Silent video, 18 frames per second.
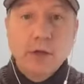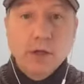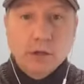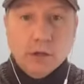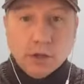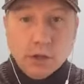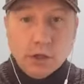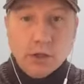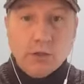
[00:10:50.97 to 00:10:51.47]

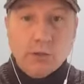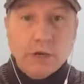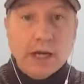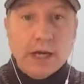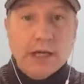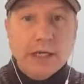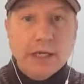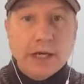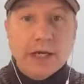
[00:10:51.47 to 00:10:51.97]
you know,
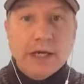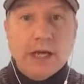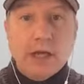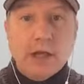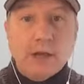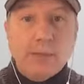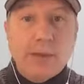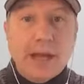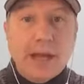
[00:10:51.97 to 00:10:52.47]

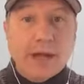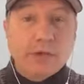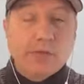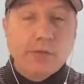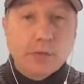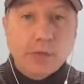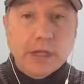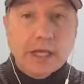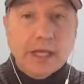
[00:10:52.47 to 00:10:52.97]
$99 packs
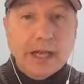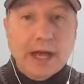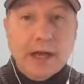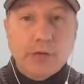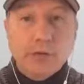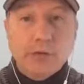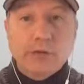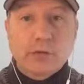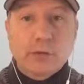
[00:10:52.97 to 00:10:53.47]
48
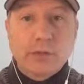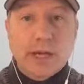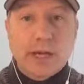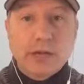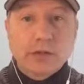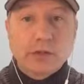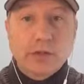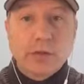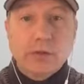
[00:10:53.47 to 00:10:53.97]
hours from
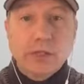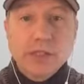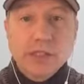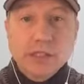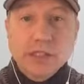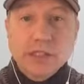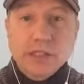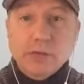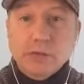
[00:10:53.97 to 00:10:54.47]
now. So
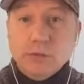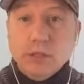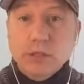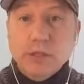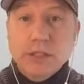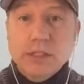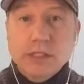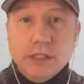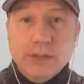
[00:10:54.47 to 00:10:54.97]
this is a
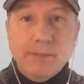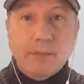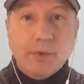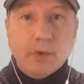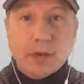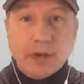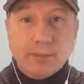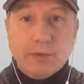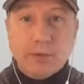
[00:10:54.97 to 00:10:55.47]
really
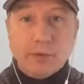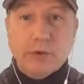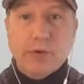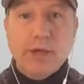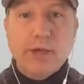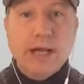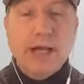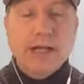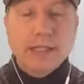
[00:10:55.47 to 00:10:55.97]
simple and
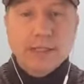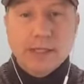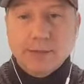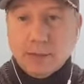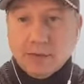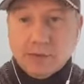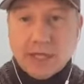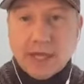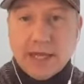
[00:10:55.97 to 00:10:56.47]
important
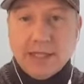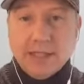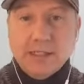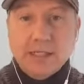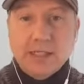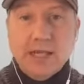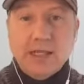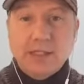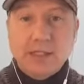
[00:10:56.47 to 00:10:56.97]
concept of getting
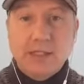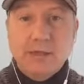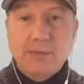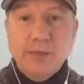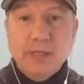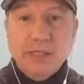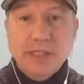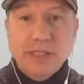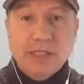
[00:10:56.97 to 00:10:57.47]
to yes on the
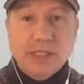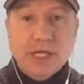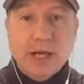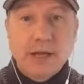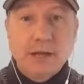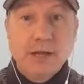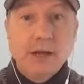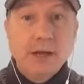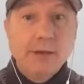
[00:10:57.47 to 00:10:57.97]
business
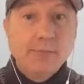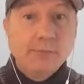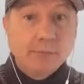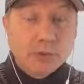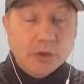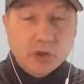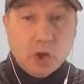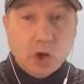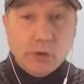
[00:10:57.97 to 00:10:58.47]
side.
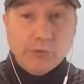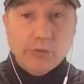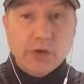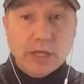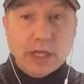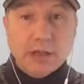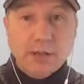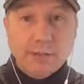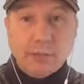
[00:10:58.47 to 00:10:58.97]
But don't
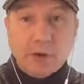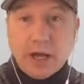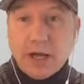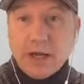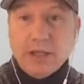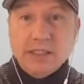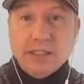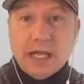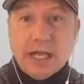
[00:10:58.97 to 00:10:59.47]
forget the
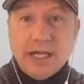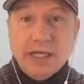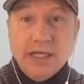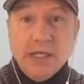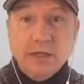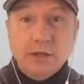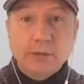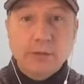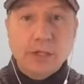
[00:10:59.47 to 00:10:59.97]
product side
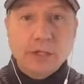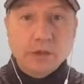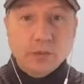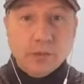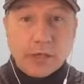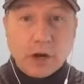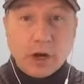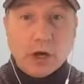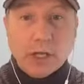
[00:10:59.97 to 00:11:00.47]
either because
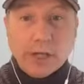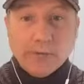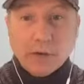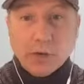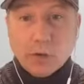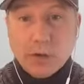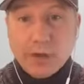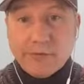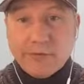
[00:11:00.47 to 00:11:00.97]
we are
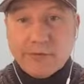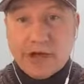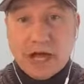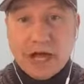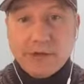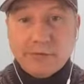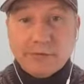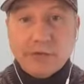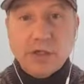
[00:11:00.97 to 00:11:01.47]
giving away
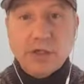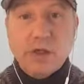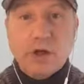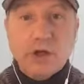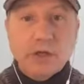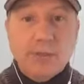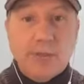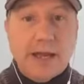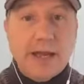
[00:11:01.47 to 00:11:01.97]
five free
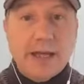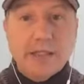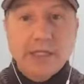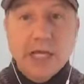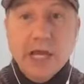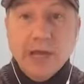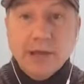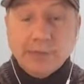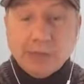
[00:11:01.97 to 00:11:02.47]
launch packs
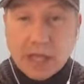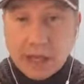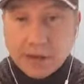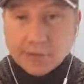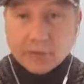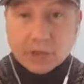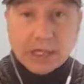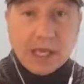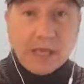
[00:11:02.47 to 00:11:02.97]

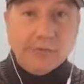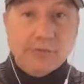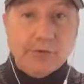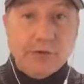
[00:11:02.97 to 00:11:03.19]
every day for the